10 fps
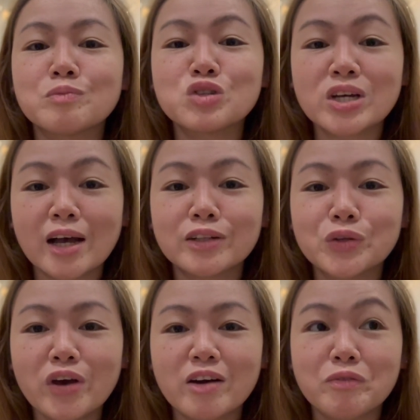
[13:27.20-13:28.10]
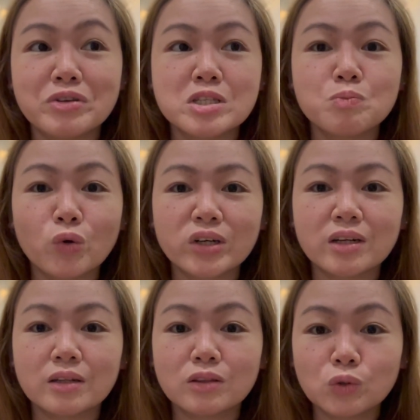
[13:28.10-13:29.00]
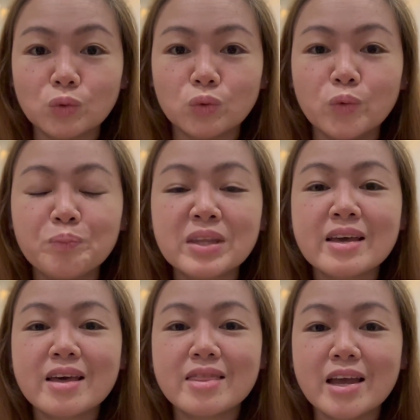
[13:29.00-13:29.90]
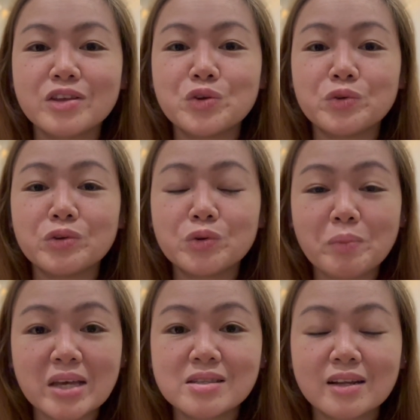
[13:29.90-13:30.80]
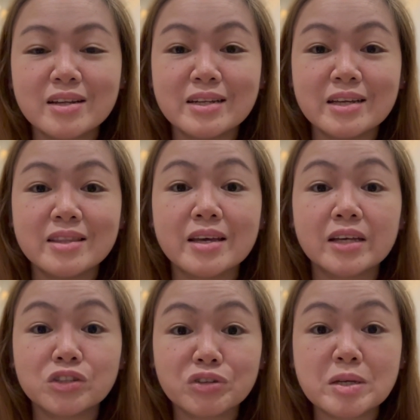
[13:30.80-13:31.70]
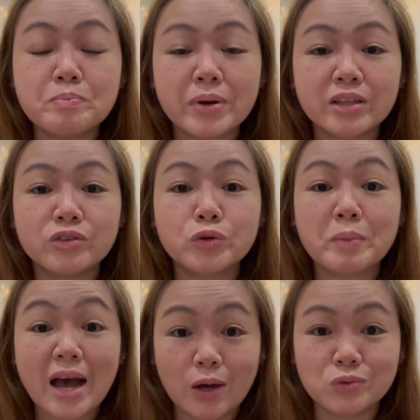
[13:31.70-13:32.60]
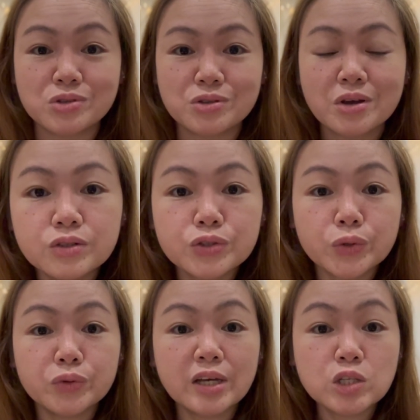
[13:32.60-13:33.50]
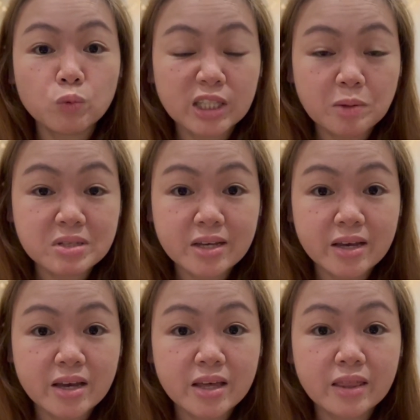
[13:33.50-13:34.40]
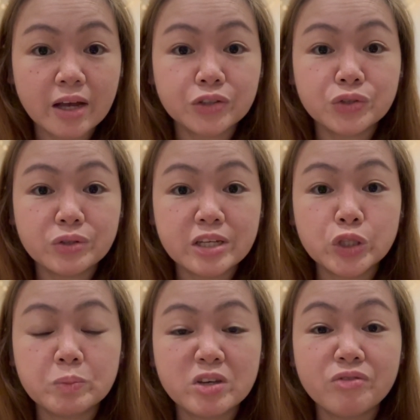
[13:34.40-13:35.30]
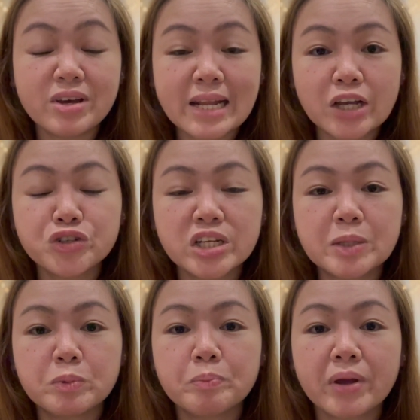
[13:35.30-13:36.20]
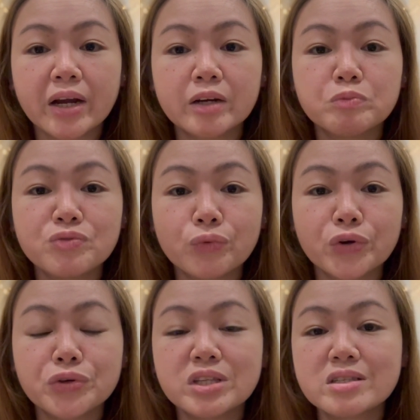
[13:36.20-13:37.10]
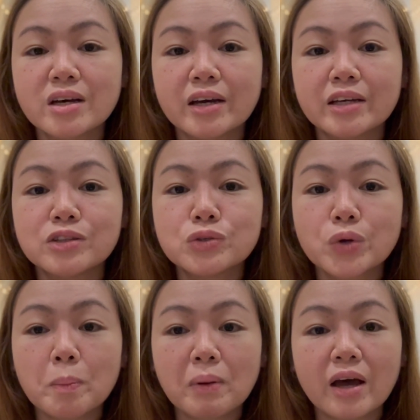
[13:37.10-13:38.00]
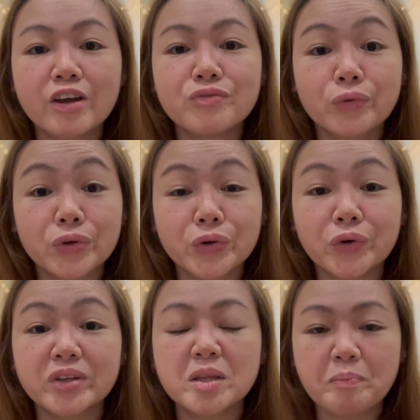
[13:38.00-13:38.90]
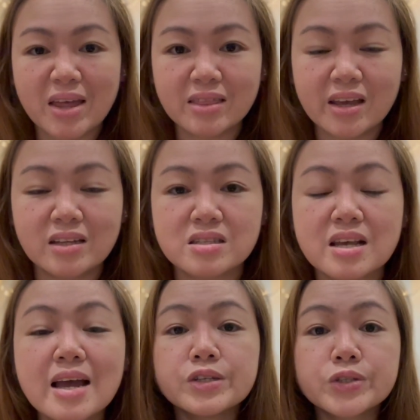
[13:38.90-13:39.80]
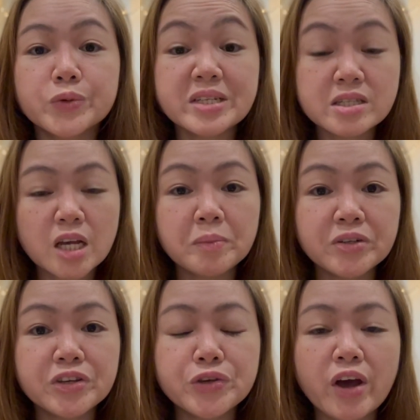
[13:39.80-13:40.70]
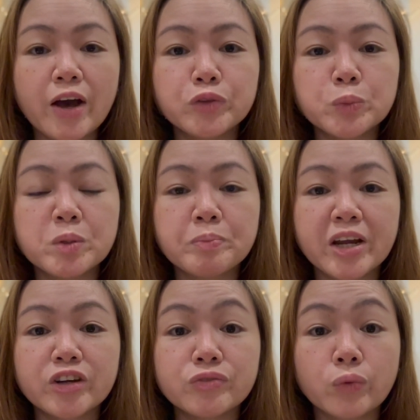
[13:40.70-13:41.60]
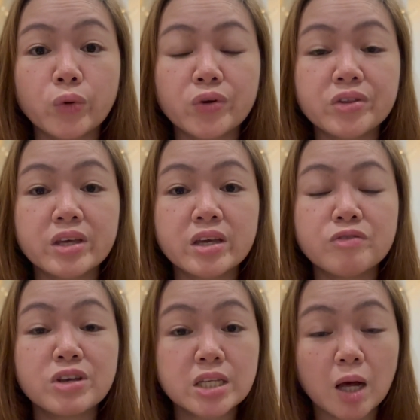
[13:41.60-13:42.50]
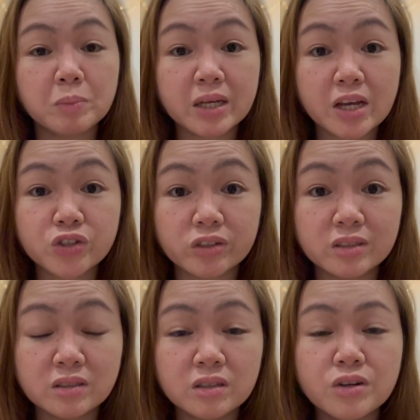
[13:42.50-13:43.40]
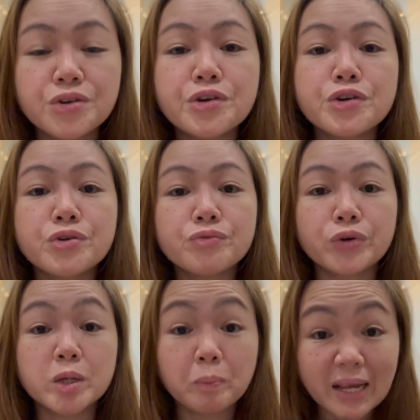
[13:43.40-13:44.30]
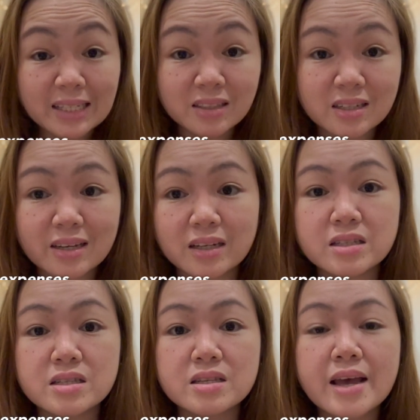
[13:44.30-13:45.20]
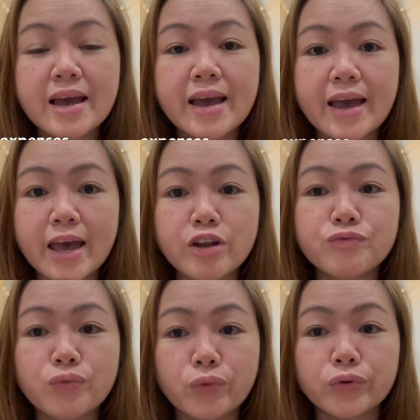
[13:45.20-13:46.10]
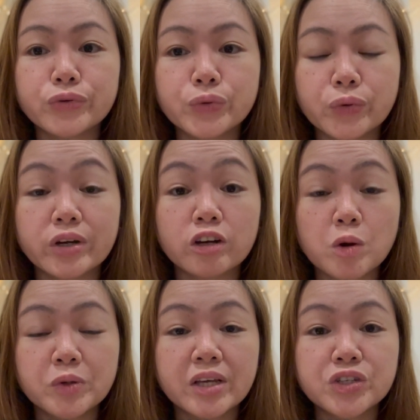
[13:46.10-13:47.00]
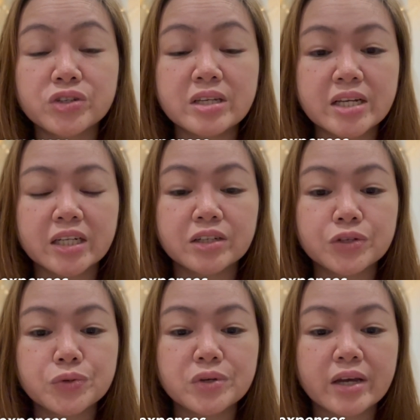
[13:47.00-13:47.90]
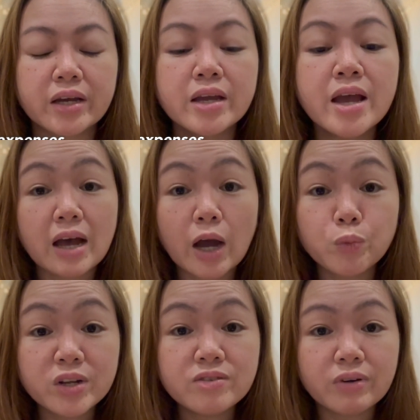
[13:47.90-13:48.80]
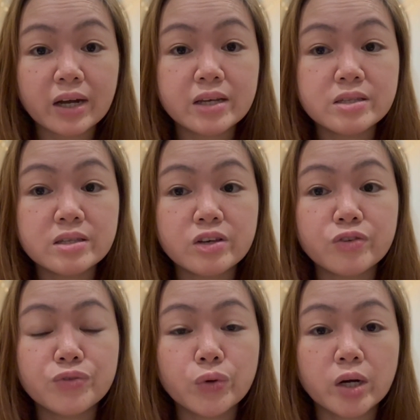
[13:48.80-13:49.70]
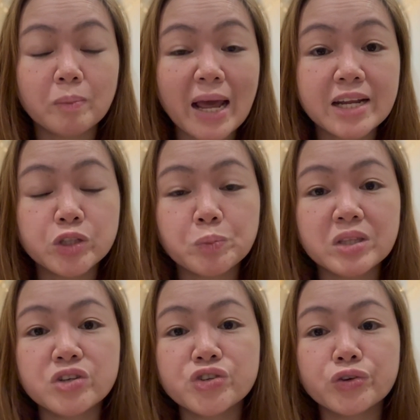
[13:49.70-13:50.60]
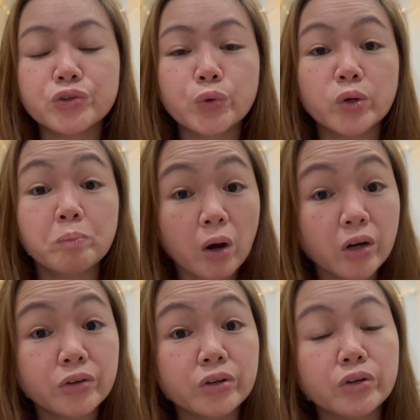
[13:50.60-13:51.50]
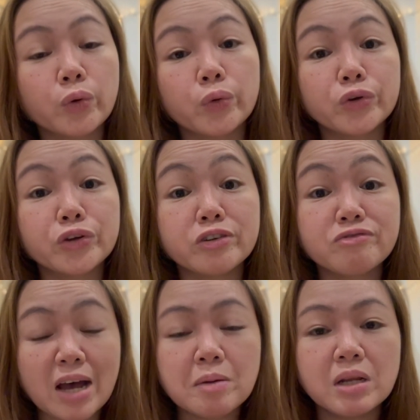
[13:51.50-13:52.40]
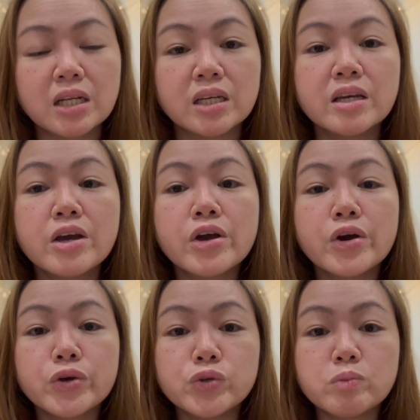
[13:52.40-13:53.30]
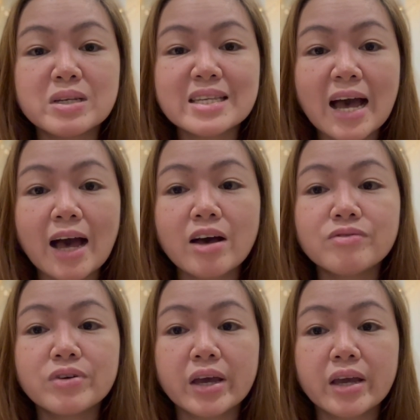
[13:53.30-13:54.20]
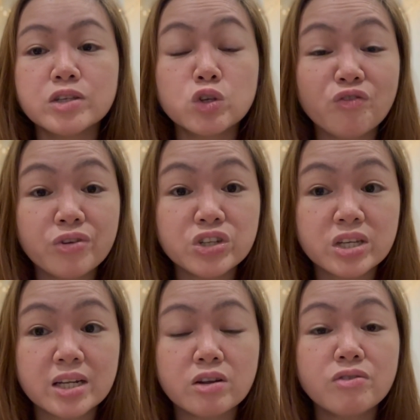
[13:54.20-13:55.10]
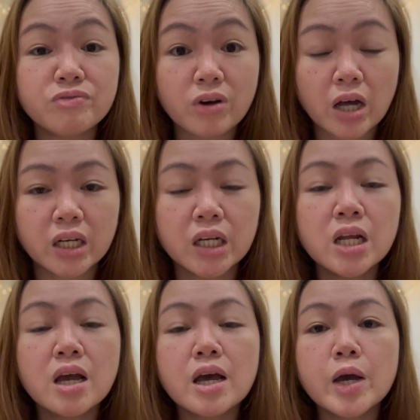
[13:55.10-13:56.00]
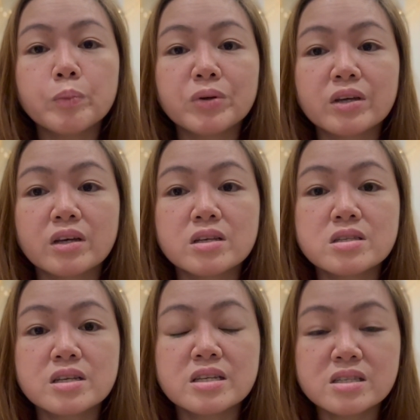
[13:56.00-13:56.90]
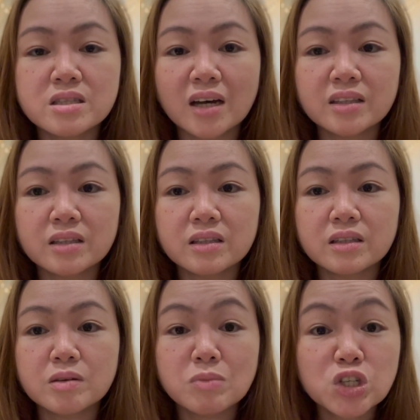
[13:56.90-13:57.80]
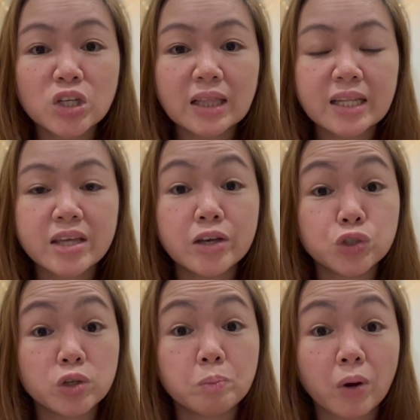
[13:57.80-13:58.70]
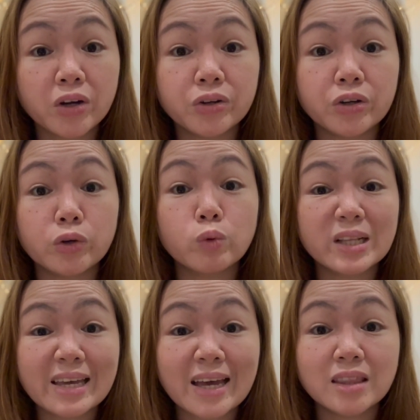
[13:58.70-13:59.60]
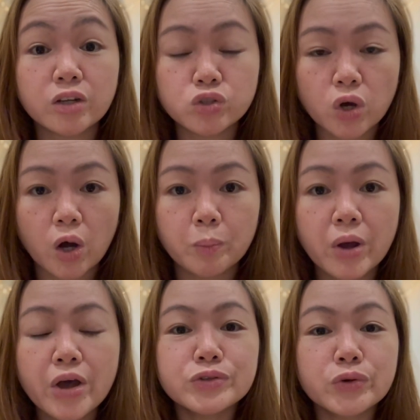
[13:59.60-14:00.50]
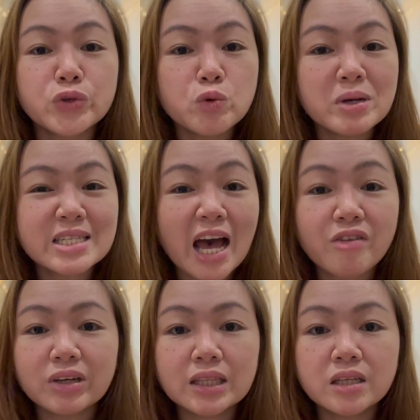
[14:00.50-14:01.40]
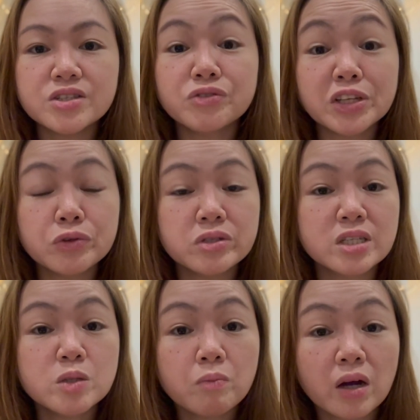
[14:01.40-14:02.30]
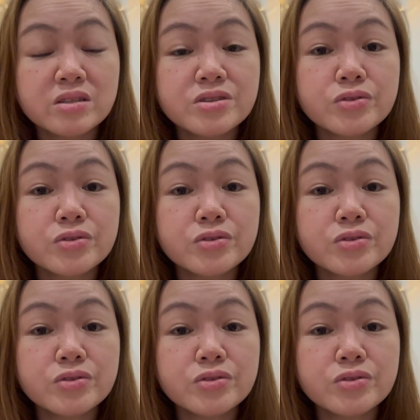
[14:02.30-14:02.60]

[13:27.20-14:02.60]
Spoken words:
child you have. If it's more than 2, then you basically need a 3-bedroom house. So that's what I'm saying, that you need to be financially prepared before you decide to apply for your dependents. So in summary, you have to prepare for the visa application, for the plane tickets, and for your accommodation here in the UK. I would advise, if you are planning to petition your partner or your family, you must have a sufficient fund, because it's not immediately that your partner will get a job. So you must have at least 3 to 6 months